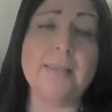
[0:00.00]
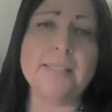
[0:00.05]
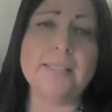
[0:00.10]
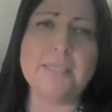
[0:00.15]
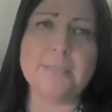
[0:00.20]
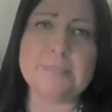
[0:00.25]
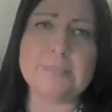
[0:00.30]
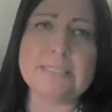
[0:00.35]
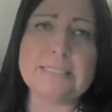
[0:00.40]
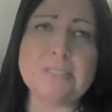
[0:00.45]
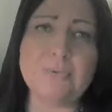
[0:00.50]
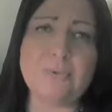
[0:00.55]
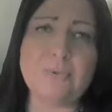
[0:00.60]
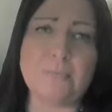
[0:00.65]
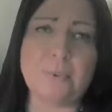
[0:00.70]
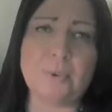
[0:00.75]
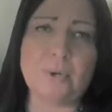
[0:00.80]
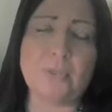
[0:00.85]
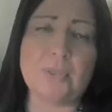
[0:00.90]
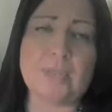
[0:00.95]
to please
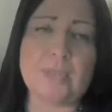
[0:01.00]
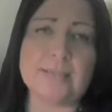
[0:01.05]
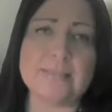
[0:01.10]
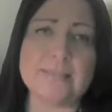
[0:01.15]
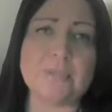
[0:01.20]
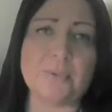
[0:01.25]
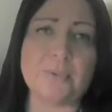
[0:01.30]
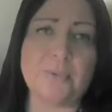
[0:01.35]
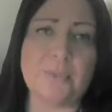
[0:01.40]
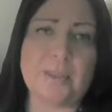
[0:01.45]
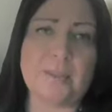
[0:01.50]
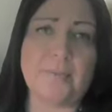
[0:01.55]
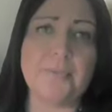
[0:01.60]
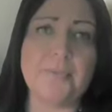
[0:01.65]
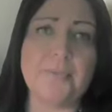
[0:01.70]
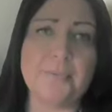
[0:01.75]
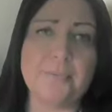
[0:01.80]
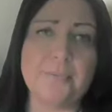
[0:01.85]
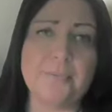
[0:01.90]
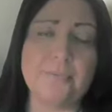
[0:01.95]
report that so
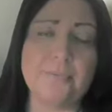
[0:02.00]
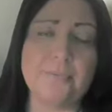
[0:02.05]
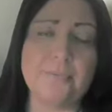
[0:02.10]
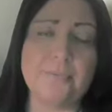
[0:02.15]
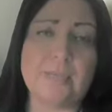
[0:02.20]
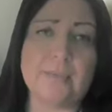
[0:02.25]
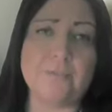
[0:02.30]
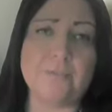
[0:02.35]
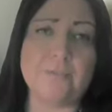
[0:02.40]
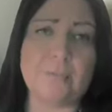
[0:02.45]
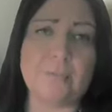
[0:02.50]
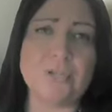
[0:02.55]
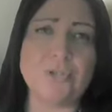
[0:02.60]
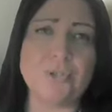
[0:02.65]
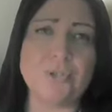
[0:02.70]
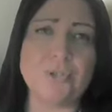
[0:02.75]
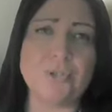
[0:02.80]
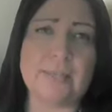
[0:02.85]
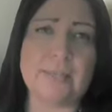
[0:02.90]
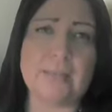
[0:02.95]
that the
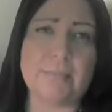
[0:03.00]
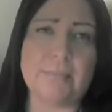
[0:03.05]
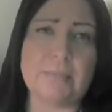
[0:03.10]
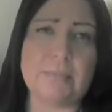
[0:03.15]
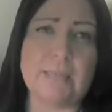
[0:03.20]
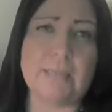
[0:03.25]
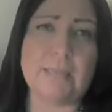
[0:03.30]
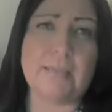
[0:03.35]
information can